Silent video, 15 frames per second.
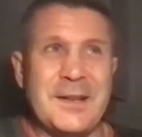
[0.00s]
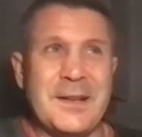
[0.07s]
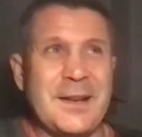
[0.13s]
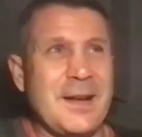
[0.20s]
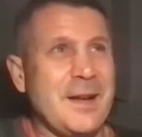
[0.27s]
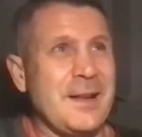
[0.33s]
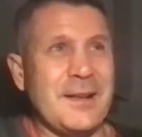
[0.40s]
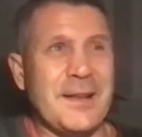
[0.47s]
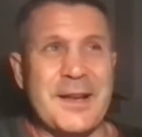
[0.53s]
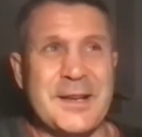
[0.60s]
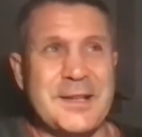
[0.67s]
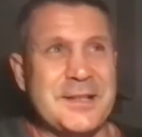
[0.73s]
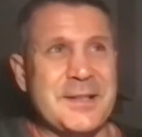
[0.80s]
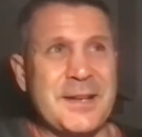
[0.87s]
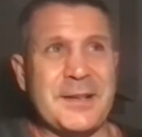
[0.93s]
like I
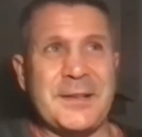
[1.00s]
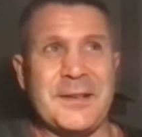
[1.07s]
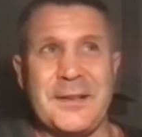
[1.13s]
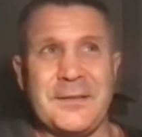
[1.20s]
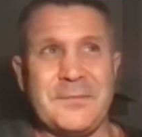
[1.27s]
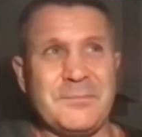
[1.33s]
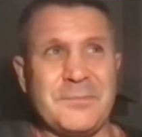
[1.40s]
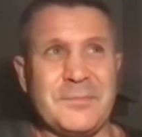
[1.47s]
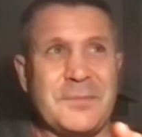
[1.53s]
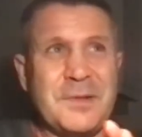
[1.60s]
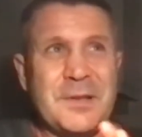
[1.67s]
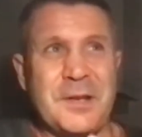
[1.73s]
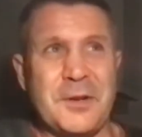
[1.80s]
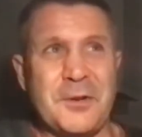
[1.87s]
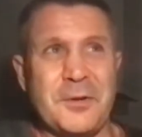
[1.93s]
said,
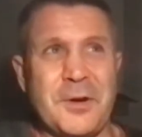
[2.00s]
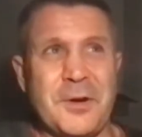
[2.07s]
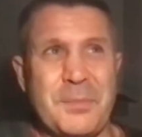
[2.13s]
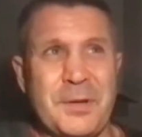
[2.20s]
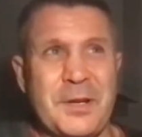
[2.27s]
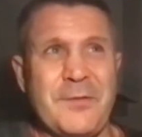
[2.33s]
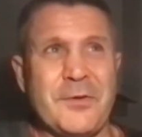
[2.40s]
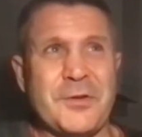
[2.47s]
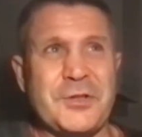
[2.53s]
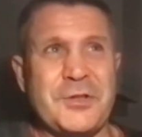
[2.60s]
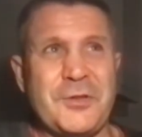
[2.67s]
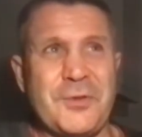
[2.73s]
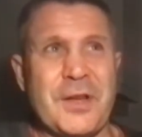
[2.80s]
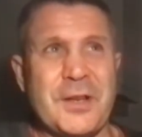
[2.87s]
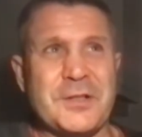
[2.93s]
you know, I believe it was
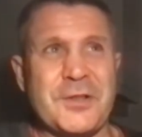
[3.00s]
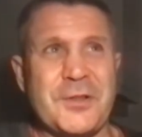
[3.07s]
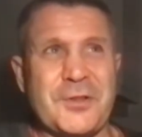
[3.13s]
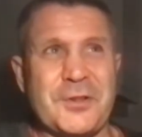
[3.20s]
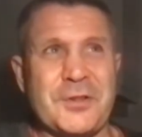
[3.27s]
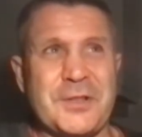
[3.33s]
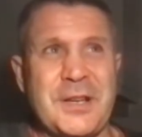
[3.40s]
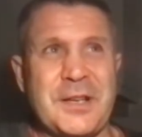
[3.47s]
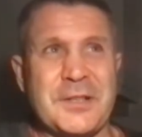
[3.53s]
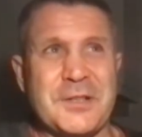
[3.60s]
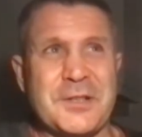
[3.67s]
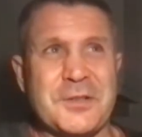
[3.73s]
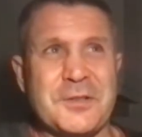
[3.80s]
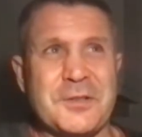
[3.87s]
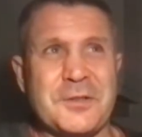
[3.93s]
2013.
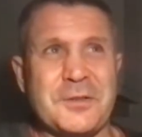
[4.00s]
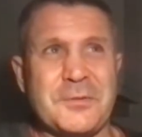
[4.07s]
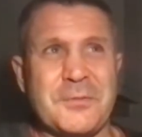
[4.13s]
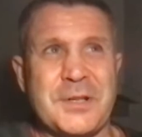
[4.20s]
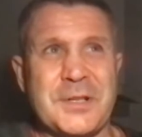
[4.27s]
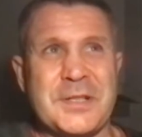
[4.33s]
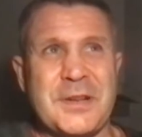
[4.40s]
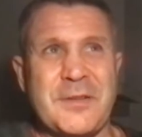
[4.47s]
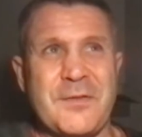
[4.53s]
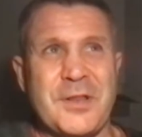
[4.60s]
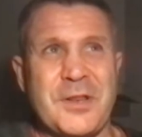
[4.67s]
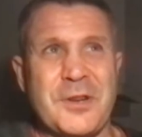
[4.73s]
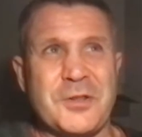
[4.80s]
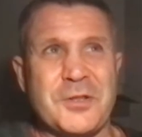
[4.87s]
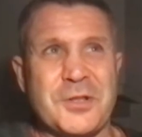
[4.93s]
So, what, 7
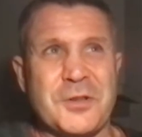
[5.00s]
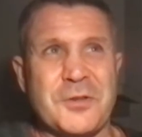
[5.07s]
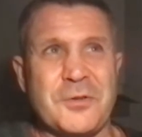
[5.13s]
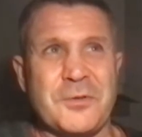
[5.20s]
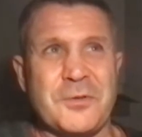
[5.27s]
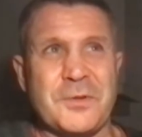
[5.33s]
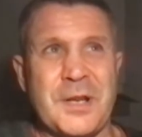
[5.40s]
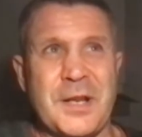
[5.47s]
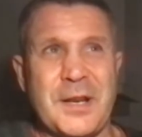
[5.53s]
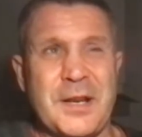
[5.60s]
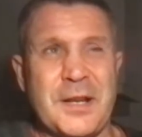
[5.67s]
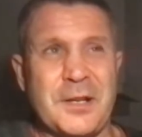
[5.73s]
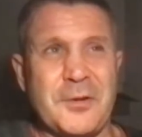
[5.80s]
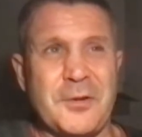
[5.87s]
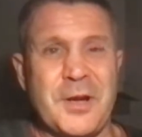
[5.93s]
years ago,
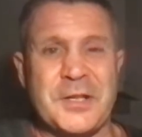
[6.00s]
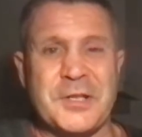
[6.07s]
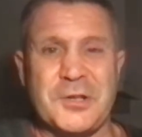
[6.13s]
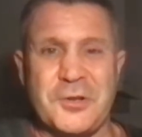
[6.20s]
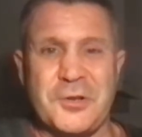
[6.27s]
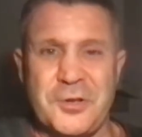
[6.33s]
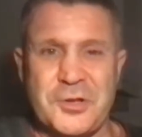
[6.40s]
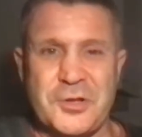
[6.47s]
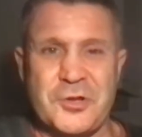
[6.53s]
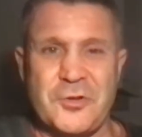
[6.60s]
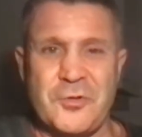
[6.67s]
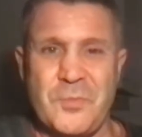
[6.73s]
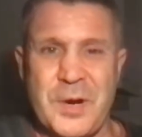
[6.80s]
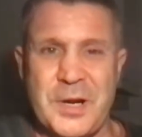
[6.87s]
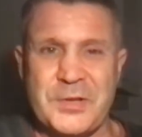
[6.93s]
Canelo has learned so
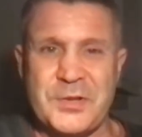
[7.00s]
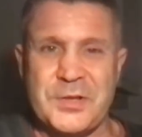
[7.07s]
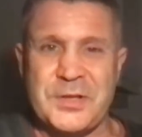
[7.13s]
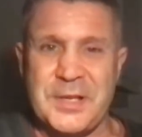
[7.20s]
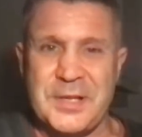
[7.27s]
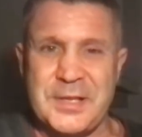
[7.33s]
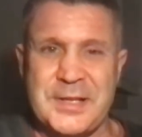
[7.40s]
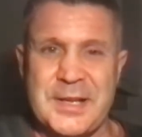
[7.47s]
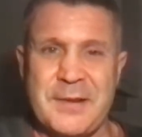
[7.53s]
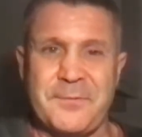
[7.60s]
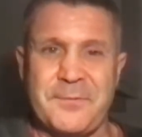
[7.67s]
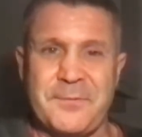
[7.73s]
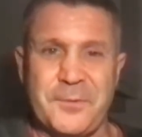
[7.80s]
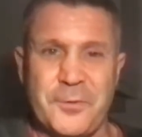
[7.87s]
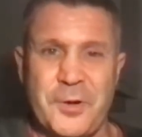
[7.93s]
much since that
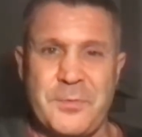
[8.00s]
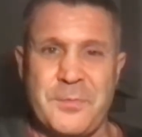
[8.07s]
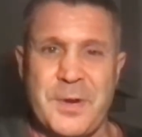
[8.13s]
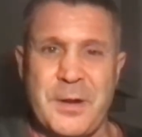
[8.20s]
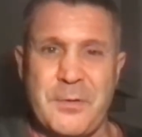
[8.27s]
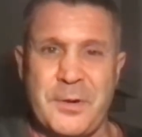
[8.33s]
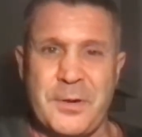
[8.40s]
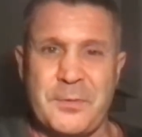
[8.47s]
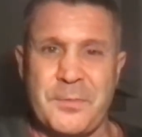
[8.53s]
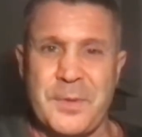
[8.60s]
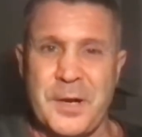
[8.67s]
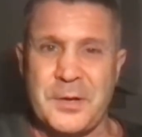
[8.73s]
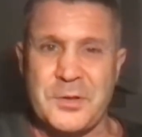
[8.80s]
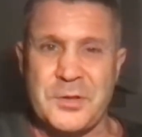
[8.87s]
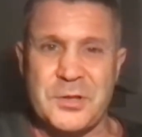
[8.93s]
Floyd Mayweather
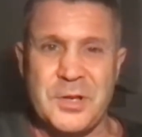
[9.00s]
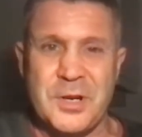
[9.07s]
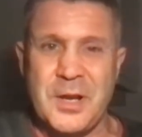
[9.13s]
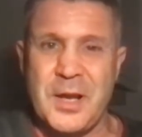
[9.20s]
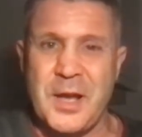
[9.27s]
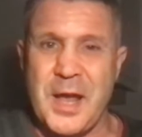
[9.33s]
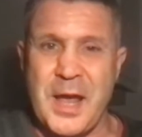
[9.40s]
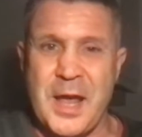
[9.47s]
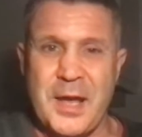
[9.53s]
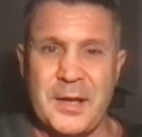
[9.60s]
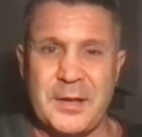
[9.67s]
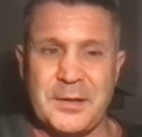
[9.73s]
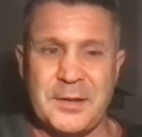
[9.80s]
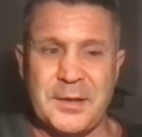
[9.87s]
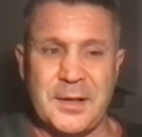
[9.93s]
match.
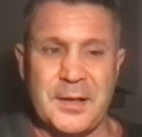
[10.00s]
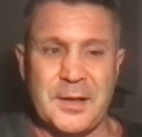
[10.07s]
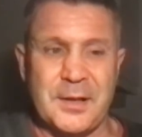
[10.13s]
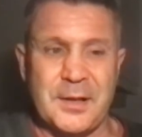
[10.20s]
And